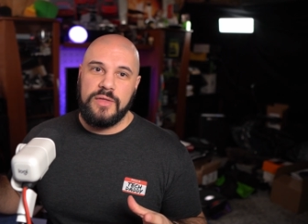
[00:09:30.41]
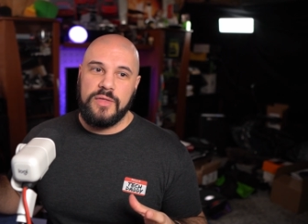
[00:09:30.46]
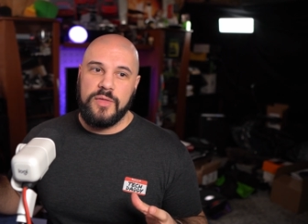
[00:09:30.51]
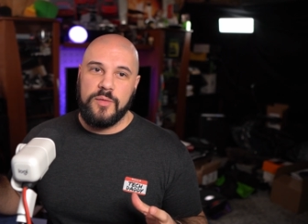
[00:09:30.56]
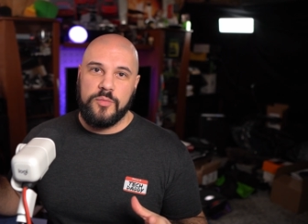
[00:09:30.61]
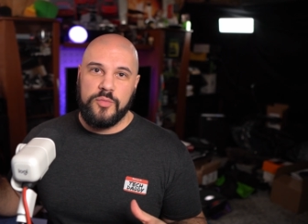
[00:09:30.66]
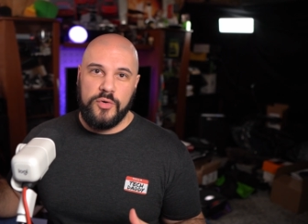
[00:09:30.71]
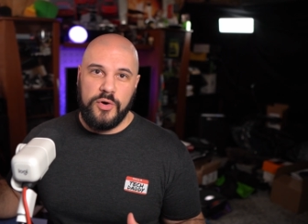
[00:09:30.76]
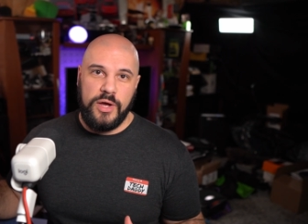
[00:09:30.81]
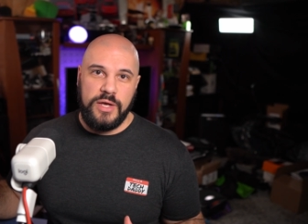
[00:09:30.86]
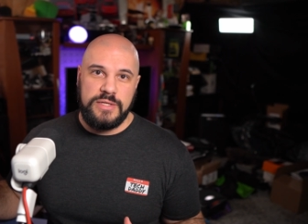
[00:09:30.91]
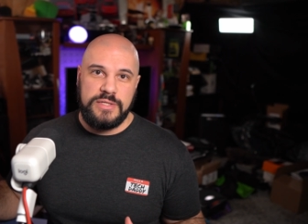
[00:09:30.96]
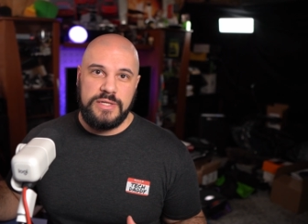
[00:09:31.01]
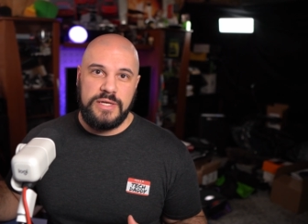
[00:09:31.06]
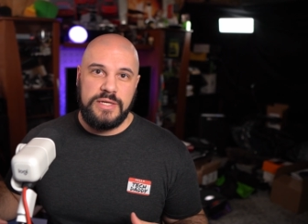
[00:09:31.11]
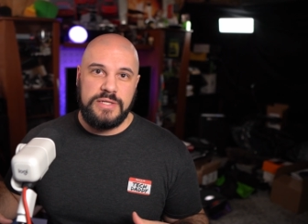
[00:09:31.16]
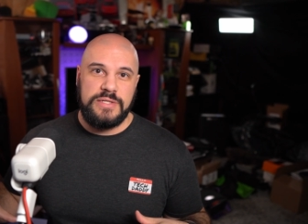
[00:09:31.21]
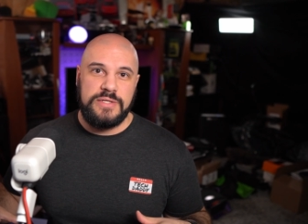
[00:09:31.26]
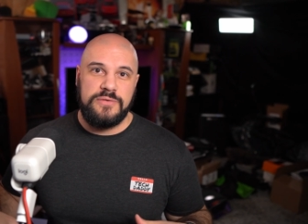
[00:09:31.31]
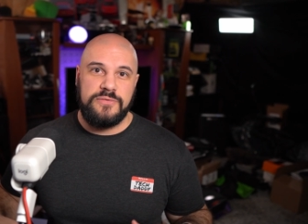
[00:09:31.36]
the
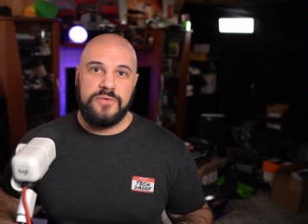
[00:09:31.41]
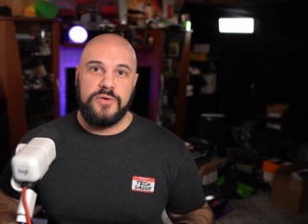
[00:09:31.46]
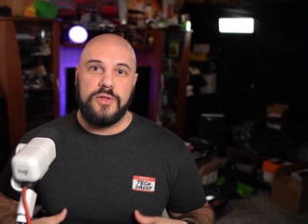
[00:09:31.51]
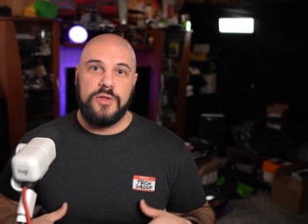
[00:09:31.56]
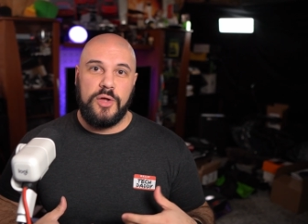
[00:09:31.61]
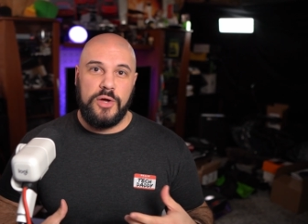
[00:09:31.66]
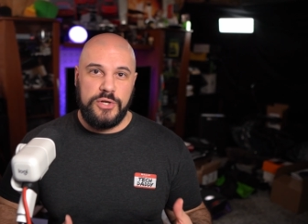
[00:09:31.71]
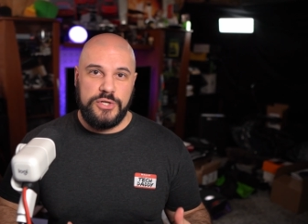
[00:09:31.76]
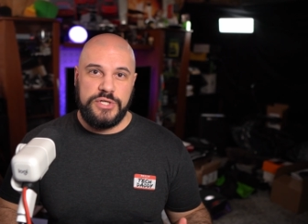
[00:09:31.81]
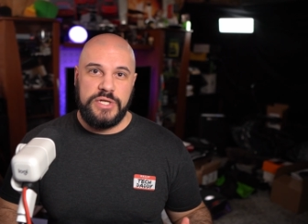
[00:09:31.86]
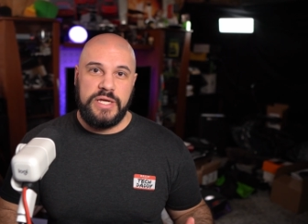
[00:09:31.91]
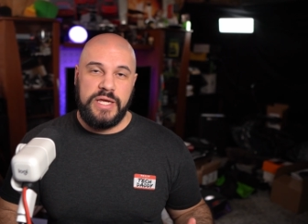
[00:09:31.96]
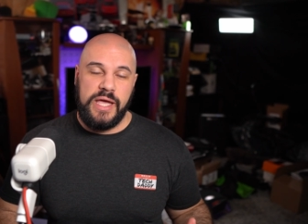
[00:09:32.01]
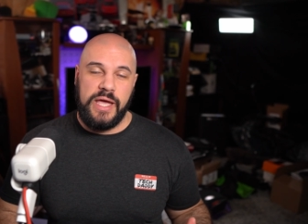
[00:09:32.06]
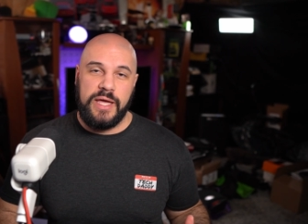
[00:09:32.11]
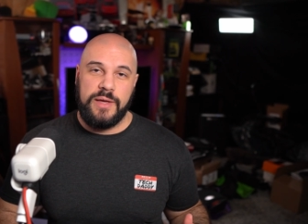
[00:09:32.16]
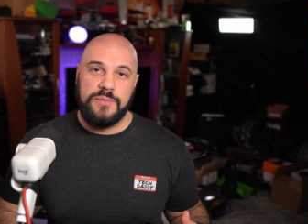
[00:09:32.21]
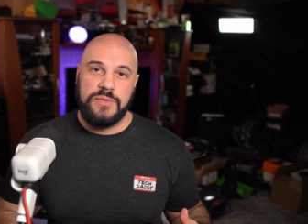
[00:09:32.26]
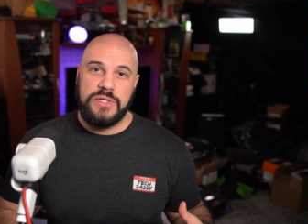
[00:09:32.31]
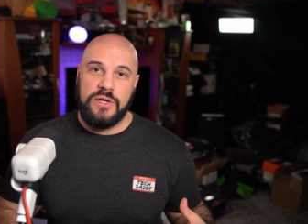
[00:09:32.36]
process for launching
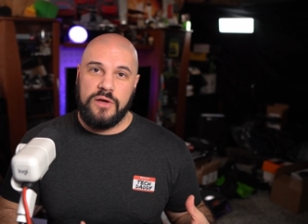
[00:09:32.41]
games